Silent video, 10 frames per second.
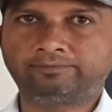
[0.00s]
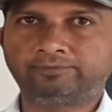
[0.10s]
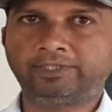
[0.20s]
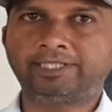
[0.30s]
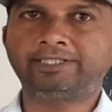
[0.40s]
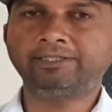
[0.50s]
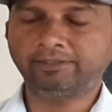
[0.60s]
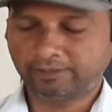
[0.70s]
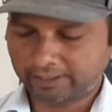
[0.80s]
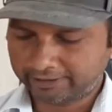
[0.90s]
near
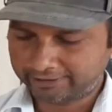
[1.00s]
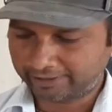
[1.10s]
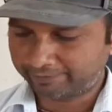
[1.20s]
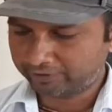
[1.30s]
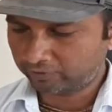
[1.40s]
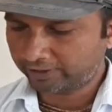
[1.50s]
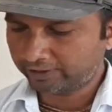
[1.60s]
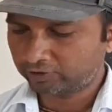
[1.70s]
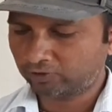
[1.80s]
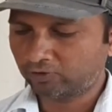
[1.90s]
the earth surface.
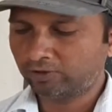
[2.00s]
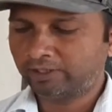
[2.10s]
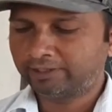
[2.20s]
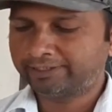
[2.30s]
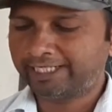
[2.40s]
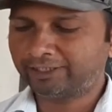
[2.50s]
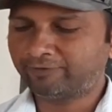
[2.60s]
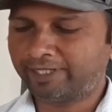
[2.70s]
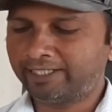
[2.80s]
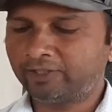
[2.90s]
Okay, so
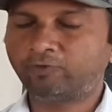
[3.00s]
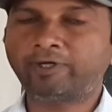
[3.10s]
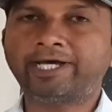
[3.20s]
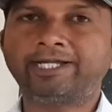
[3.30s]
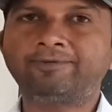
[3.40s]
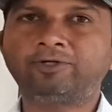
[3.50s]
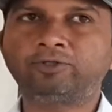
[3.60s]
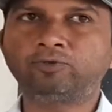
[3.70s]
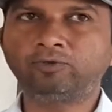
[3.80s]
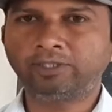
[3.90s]
that's why we are
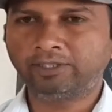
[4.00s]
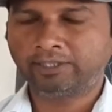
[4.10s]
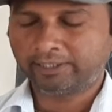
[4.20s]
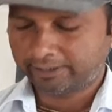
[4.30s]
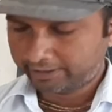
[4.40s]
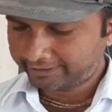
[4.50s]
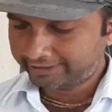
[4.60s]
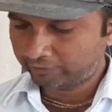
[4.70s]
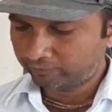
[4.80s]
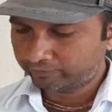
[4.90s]
able to
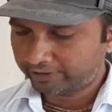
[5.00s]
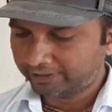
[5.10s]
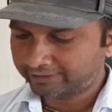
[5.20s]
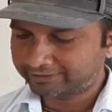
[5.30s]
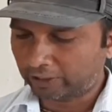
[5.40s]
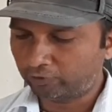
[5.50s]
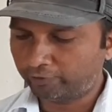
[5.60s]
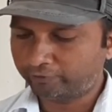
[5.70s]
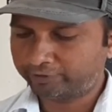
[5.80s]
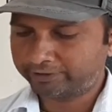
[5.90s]
receive the sound
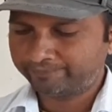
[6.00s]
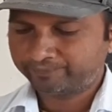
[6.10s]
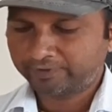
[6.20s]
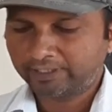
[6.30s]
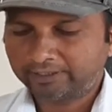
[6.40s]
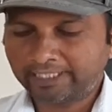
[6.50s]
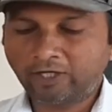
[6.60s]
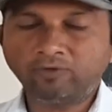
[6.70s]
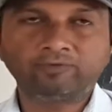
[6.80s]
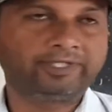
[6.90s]
waves.
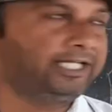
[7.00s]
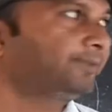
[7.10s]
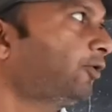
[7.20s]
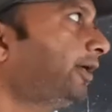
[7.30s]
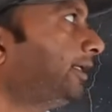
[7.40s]
Now next point